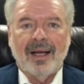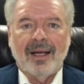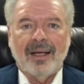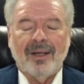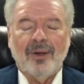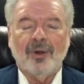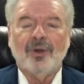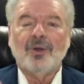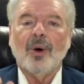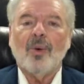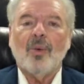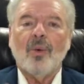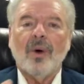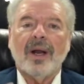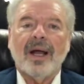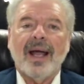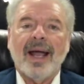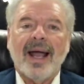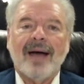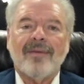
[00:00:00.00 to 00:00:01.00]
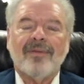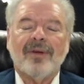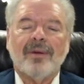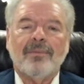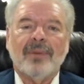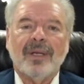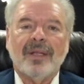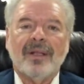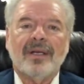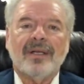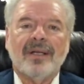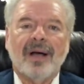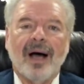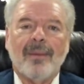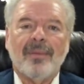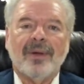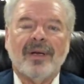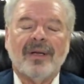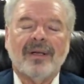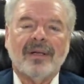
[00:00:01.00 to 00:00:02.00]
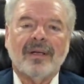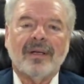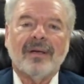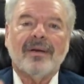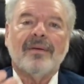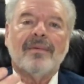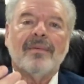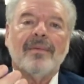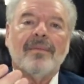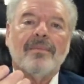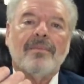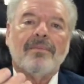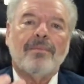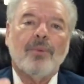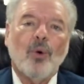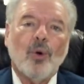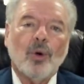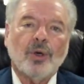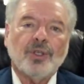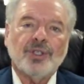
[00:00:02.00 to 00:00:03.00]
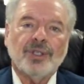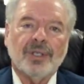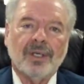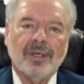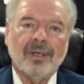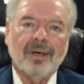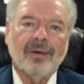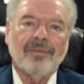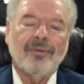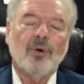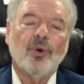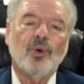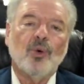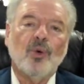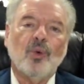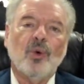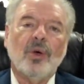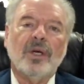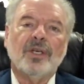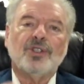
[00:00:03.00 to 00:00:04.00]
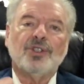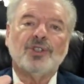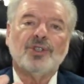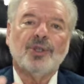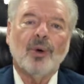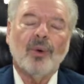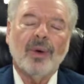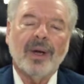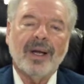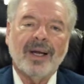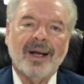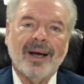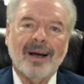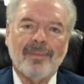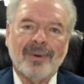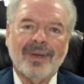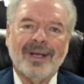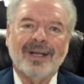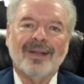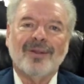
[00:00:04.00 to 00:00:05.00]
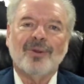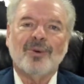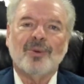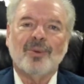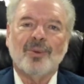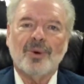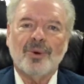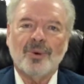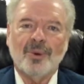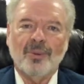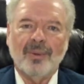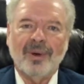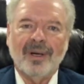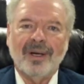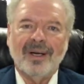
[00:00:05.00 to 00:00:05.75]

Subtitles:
You don't want to have it be the dominant portion of who is showing up in the room.